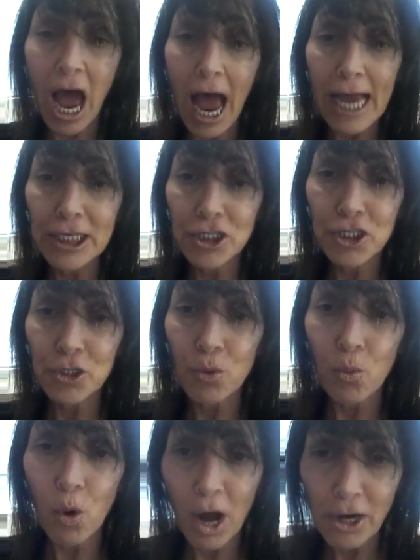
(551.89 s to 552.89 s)
I do
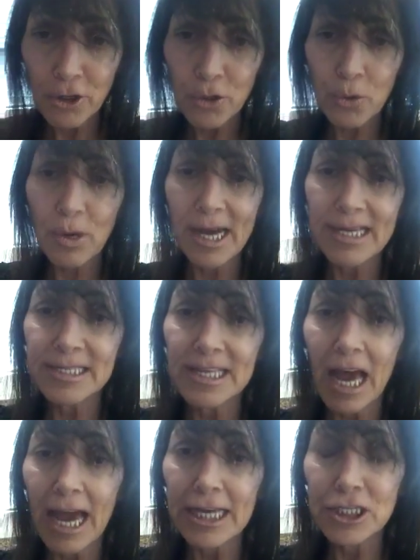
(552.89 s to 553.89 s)

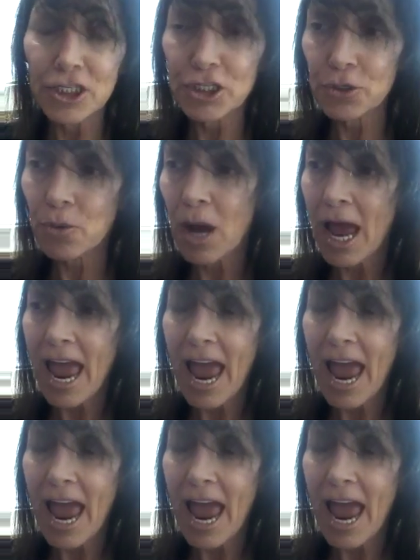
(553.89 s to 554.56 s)
watercress, I do